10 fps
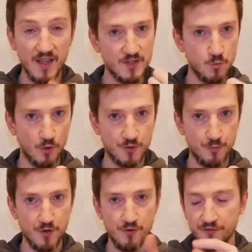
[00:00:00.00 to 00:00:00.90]
It's
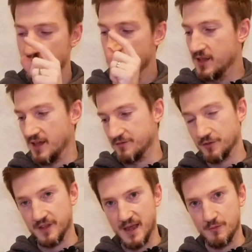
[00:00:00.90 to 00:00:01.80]
waterproof. I've
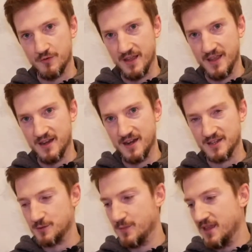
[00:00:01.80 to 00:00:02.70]
got the camera right here
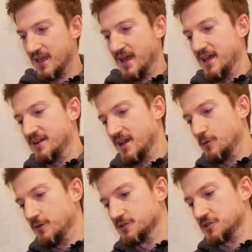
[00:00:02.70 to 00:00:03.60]
next to me, and I
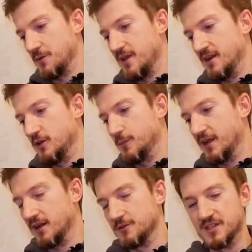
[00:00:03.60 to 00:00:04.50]
will show it in a little
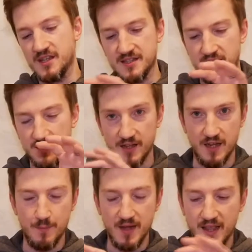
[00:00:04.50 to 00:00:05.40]
bit closer detail
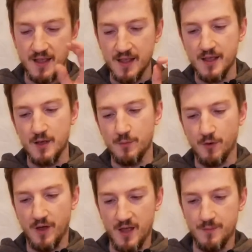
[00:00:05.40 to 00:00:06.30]
in a minute.
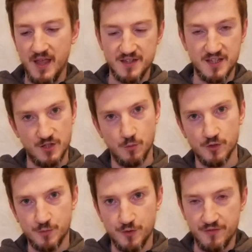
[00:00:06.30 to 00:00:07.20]
But yeah, it's in its
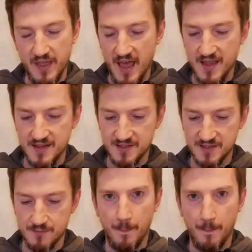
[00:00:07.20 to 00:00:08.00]
waterproof case.